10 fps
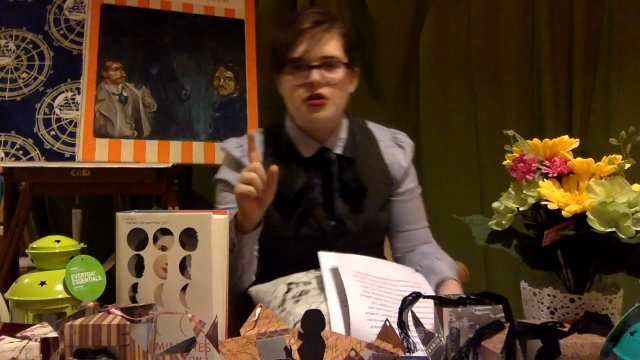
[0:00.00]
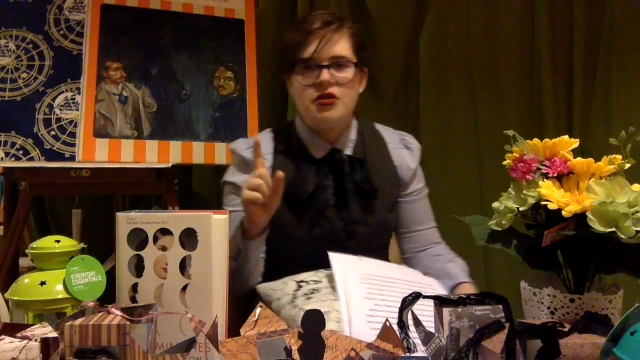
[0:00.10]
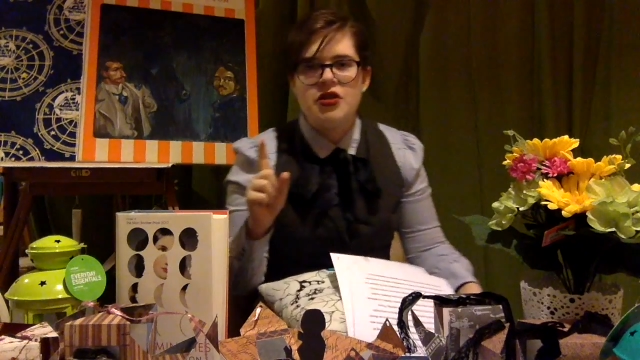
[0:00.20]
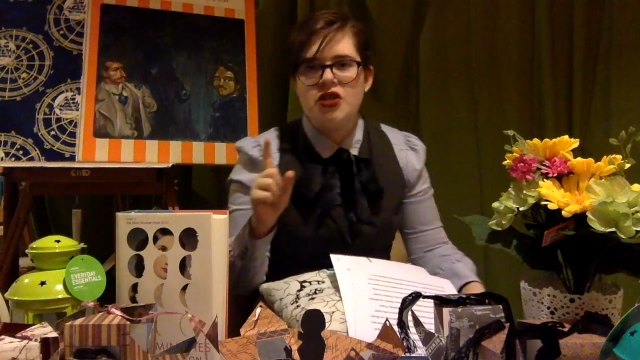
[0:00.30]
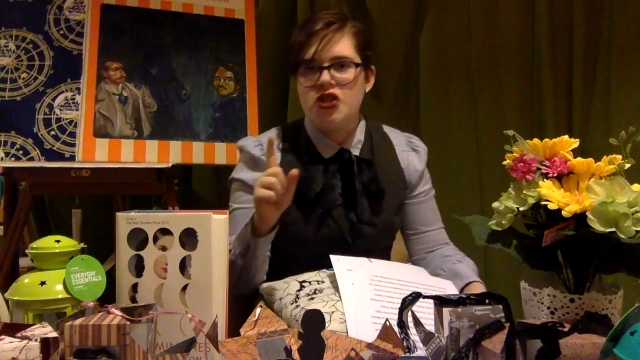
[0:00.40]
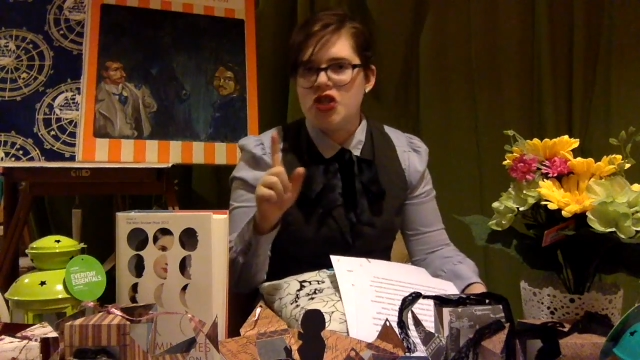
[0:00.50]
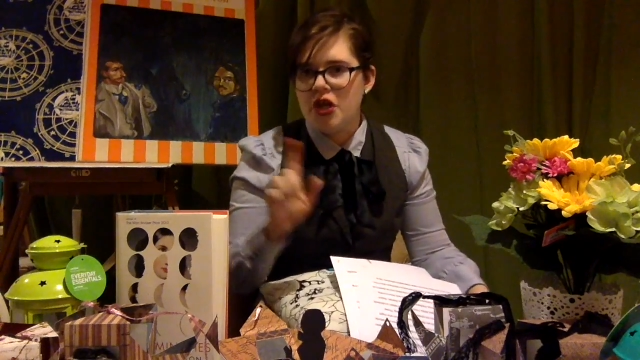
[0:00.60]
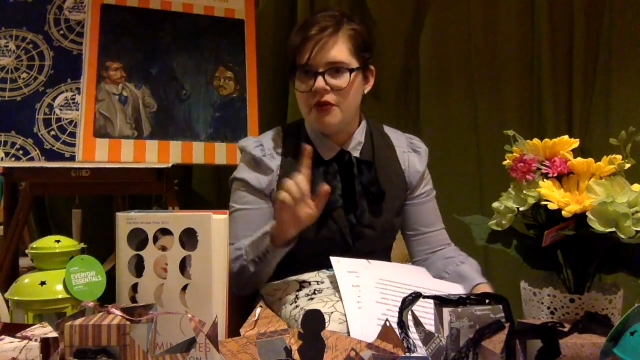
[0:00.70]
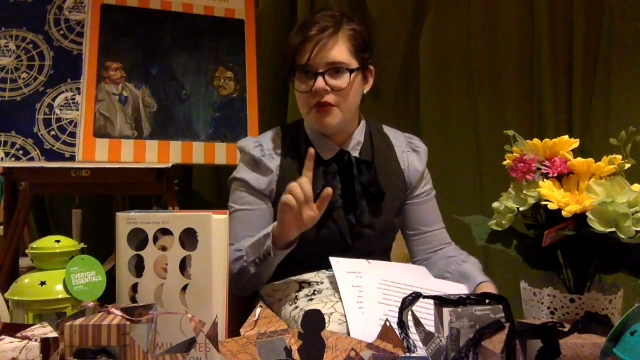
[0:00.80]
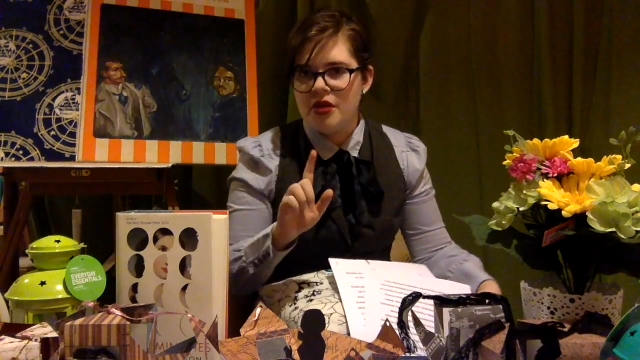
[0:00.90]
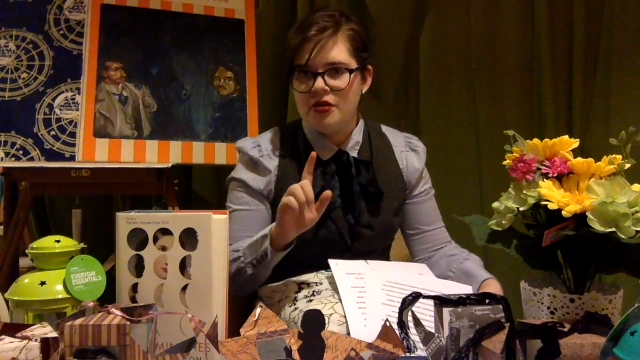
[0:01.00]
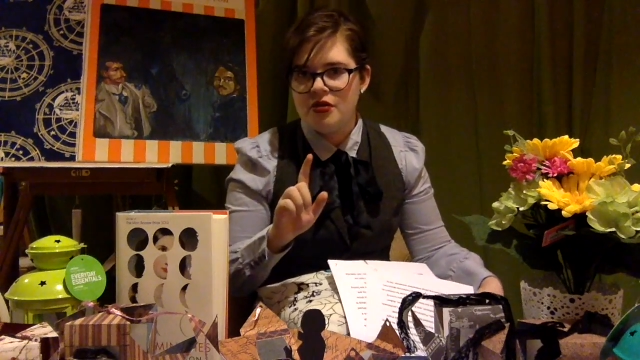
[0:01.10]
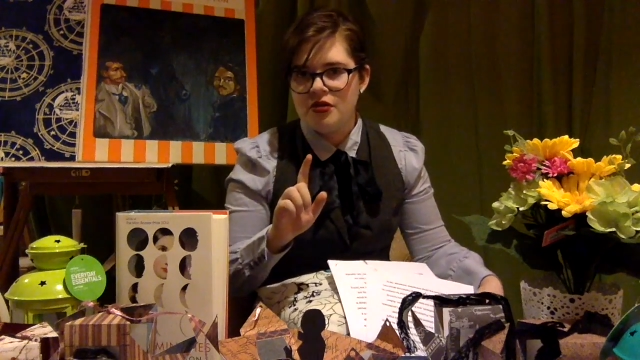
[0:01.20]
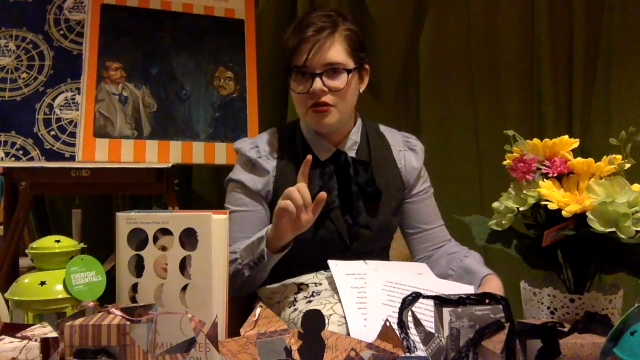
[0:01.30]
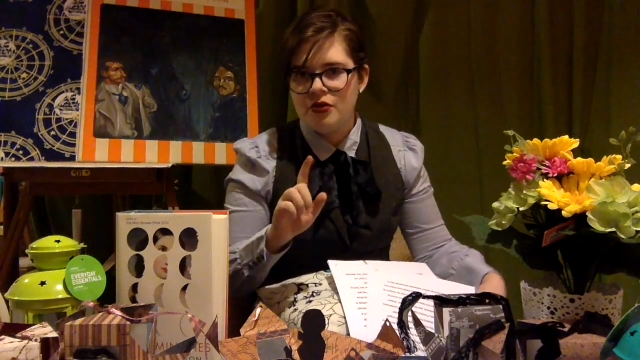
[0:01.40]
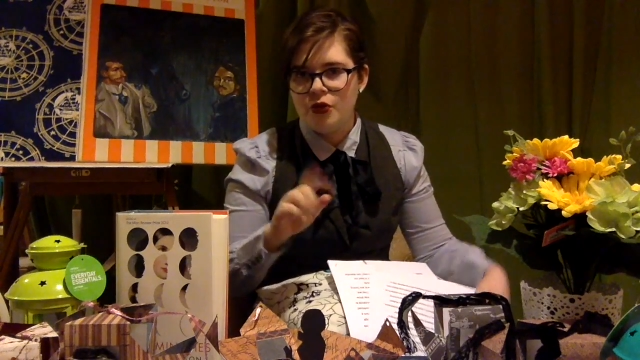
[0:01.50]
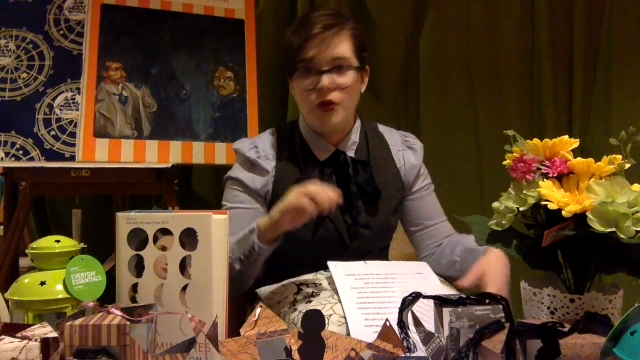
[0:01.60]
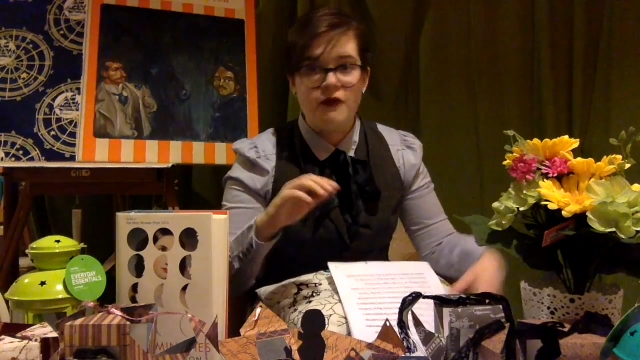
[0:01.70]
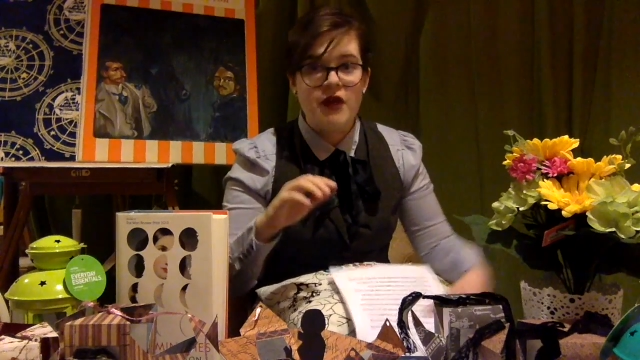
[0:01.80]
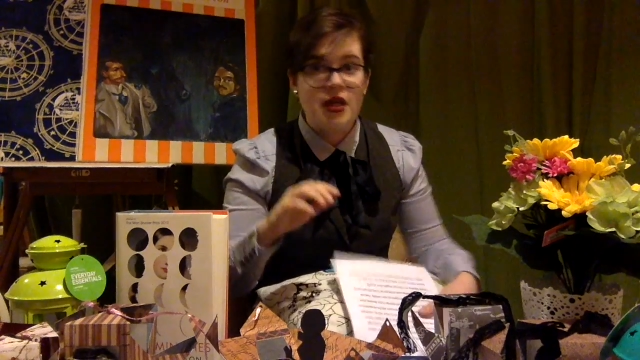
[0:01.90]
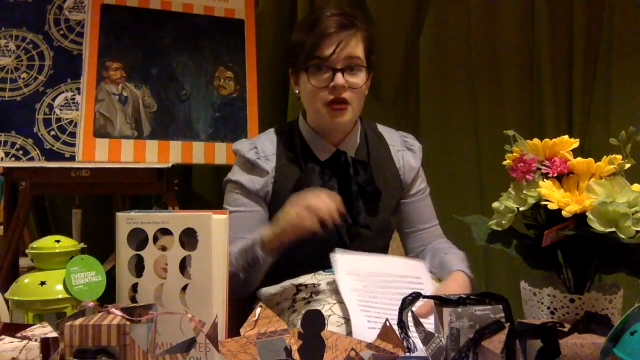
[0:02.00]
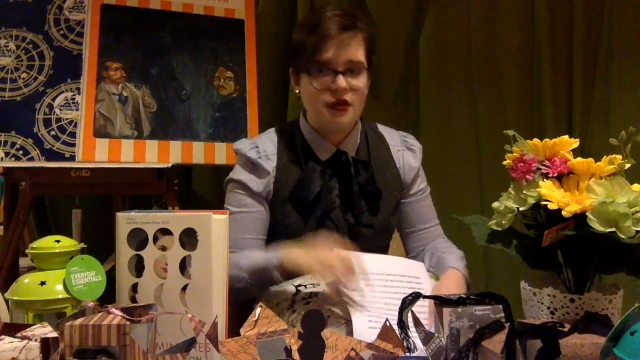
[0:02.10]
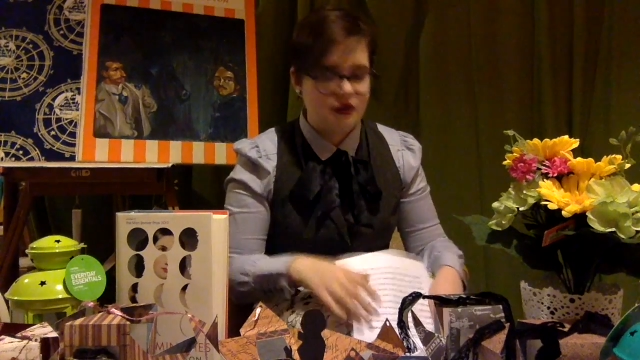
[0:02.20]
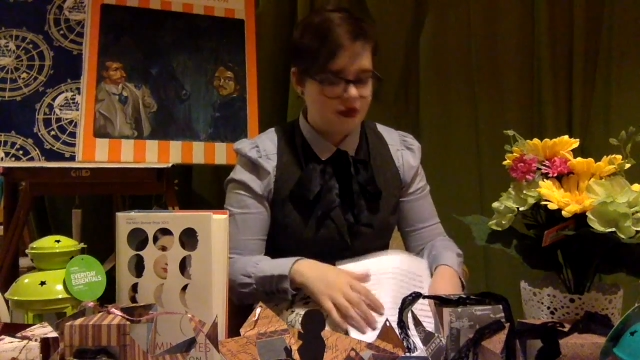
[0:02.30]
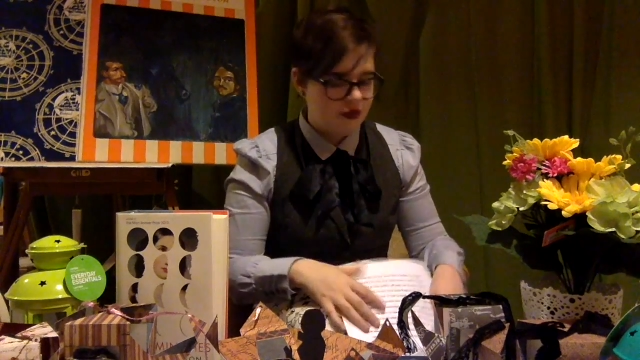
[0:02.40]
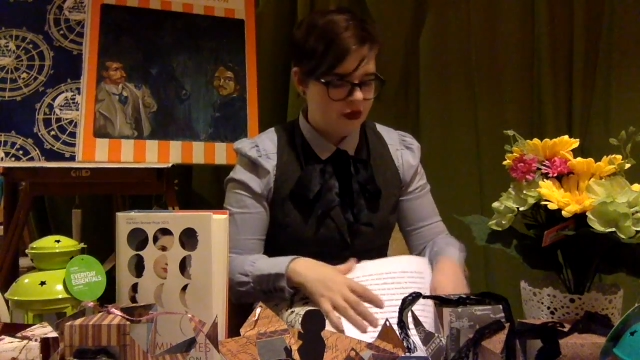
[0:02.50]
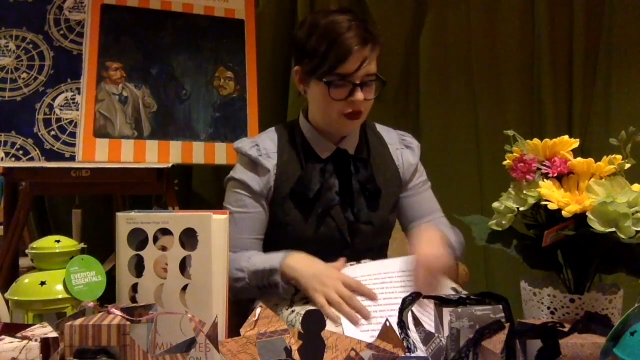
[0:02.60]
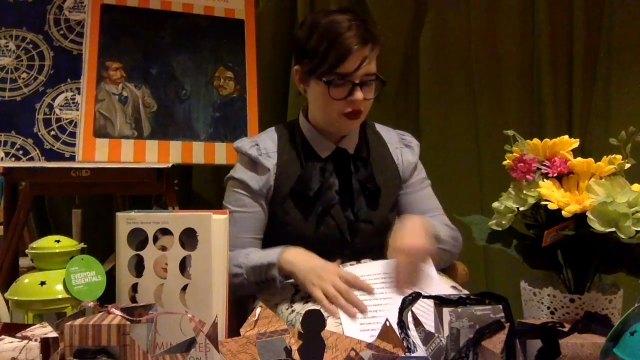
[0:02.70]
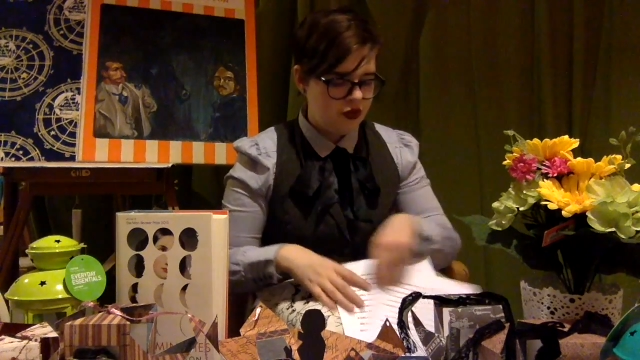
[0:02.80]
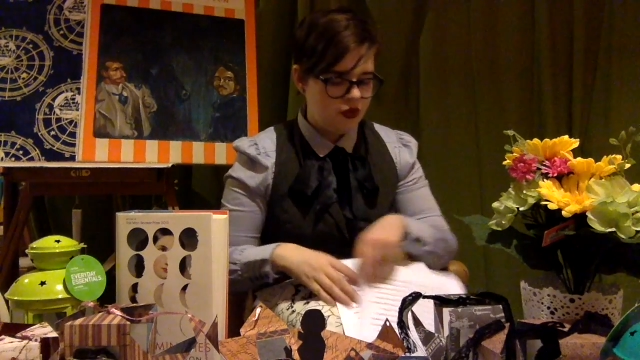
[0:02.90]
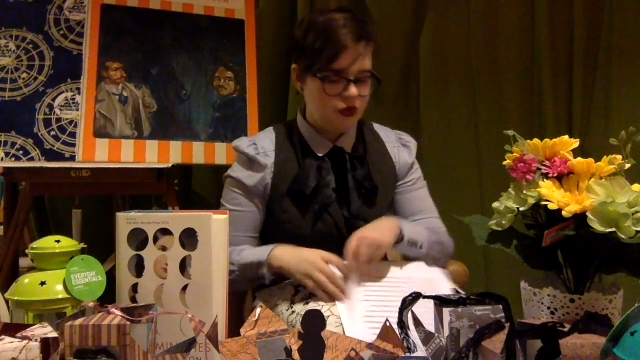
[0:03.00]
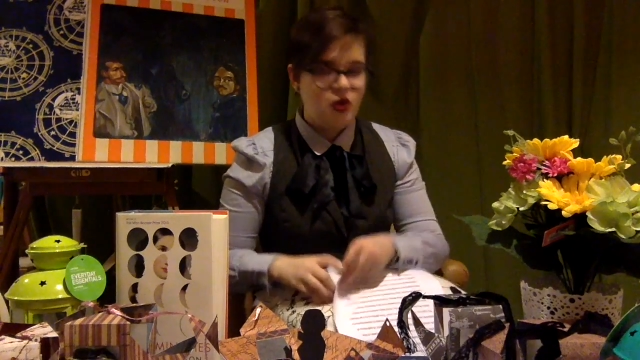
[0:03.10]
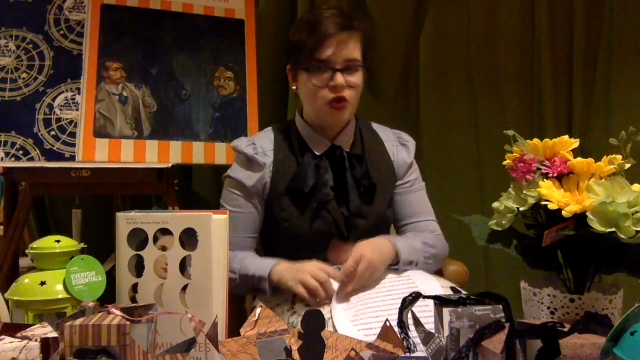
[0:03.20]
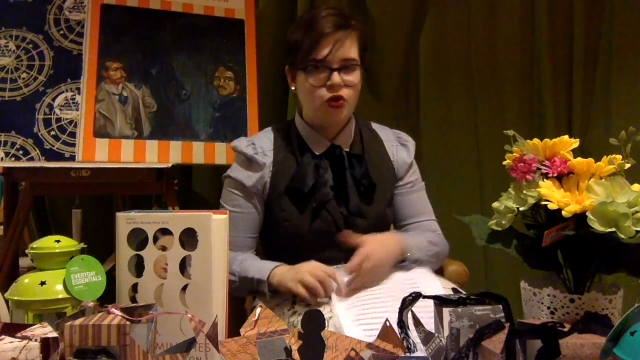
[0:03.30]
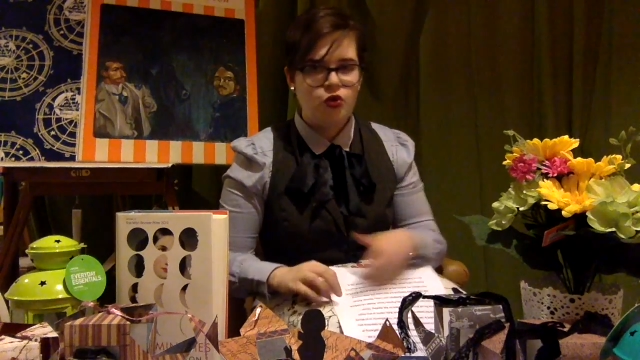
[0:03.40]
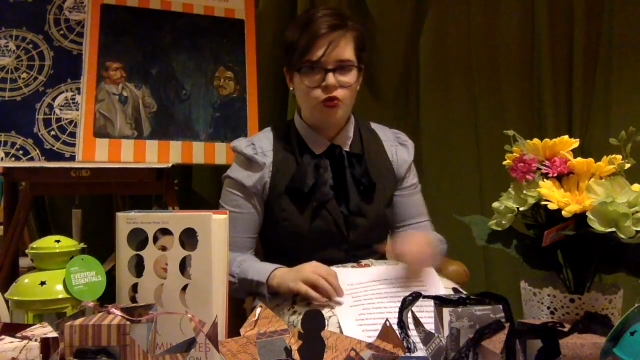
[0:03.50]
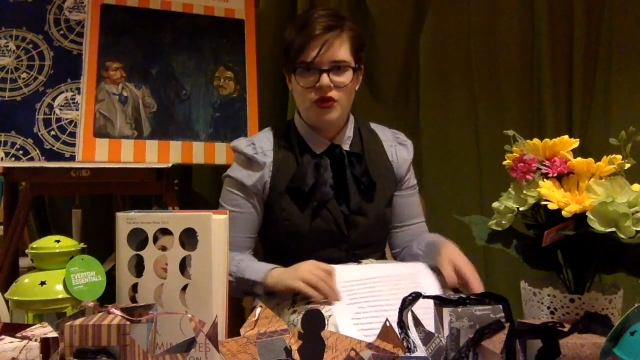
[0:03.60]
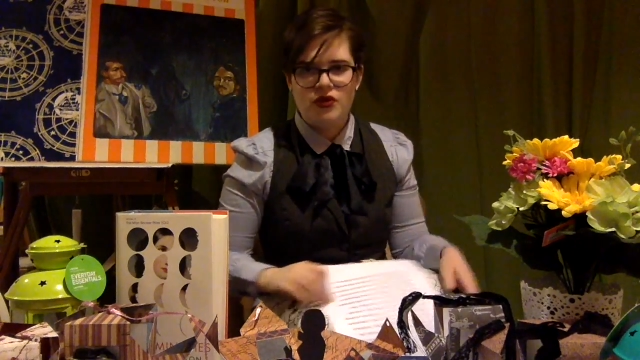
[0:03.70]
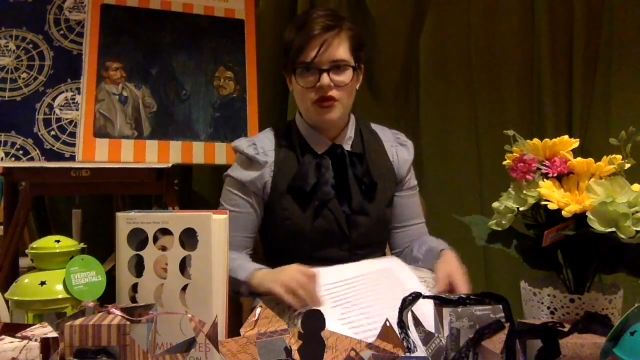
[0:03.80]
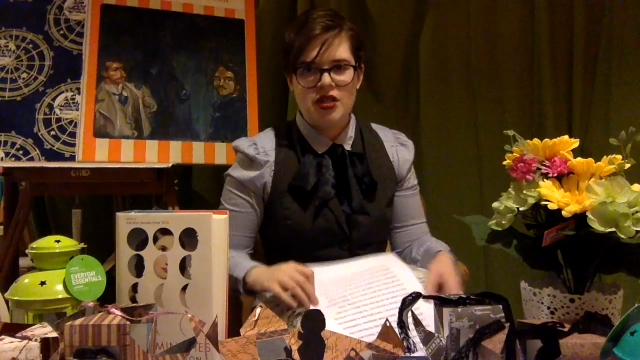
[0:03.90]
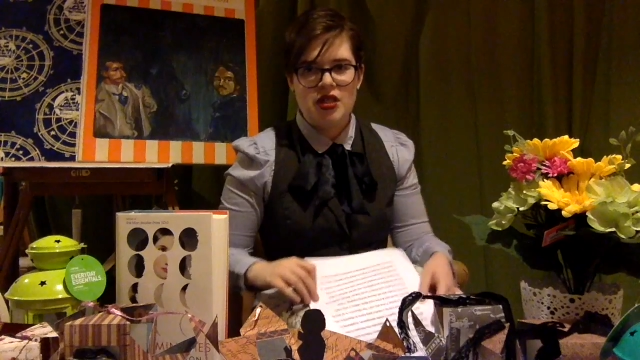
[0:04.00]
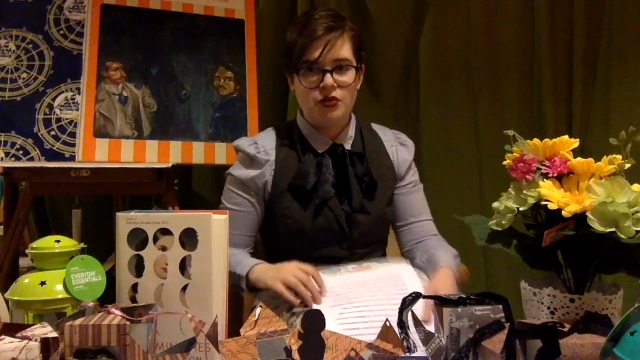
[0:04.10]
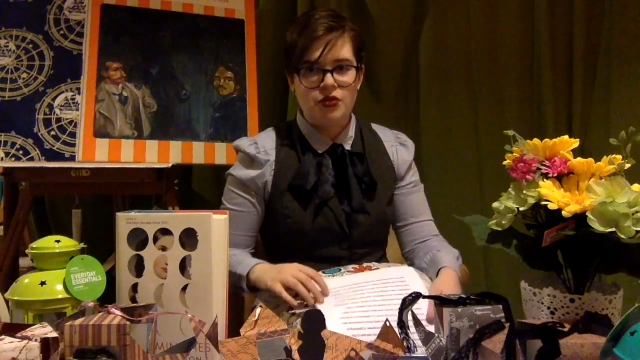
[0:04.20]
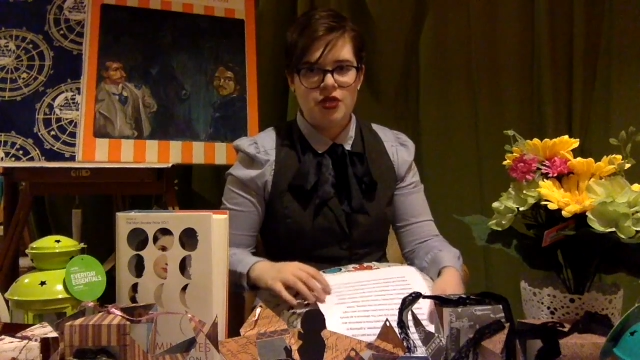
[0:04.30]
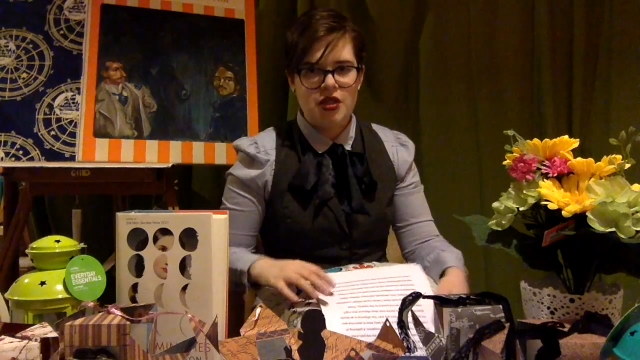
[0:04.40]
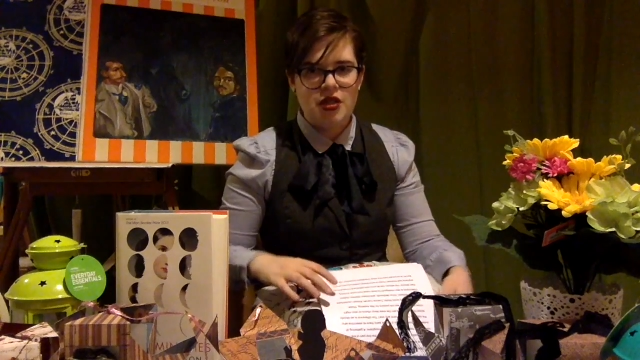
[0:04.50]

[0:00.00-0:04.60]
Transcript: to determine or reveal who is guilty.